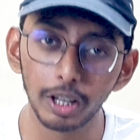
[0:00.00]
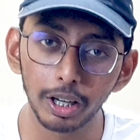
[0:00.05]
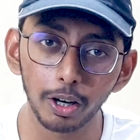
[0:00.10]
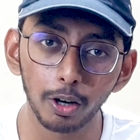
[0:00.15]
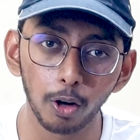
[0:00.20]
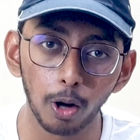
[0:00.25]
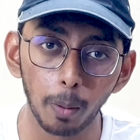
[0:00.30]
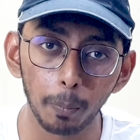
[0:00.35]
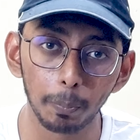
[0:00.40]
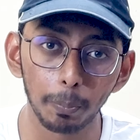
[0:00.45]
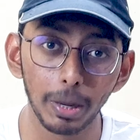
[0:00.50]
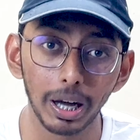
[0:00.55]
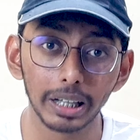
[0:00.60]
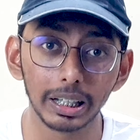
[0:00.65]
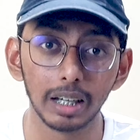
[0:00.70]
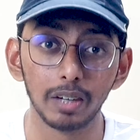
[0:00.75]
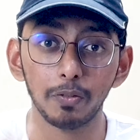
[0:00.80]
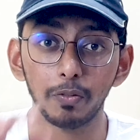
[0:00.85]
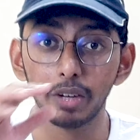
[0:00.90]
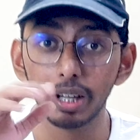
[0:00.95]

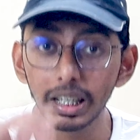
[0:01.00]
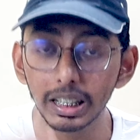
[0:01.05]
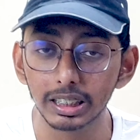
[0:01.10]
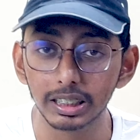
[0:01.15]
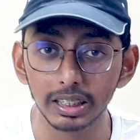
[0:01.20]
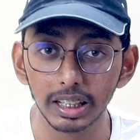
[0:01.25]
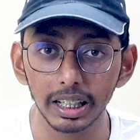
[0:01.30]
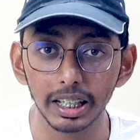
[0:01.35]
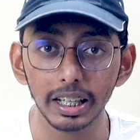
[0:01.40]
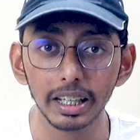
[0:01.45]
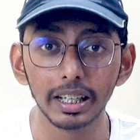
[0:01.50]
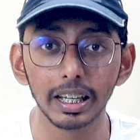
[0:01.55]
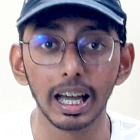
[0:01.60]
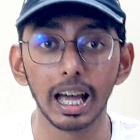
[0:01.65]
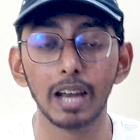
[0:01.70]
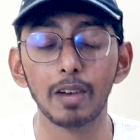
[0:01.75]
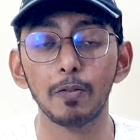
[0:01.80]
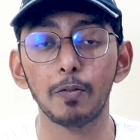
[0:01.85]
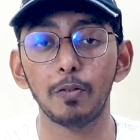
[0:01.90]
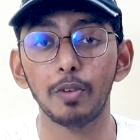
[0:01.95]
compact and very sleek
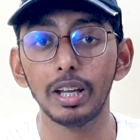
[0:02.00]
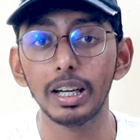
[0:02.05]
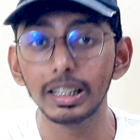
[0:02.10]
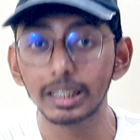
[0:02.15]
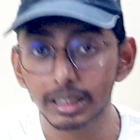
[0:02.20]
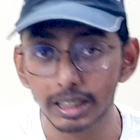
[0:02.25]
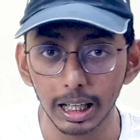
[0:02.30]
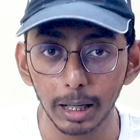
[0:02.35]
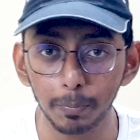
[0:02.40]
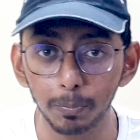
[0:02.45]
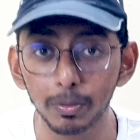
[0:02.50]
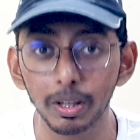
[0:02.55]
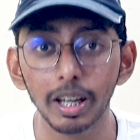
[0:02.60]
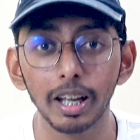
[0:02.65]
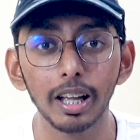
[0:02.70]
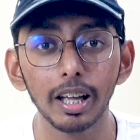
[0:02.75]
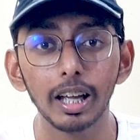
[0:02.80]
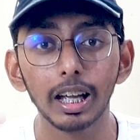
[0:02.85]
and very slim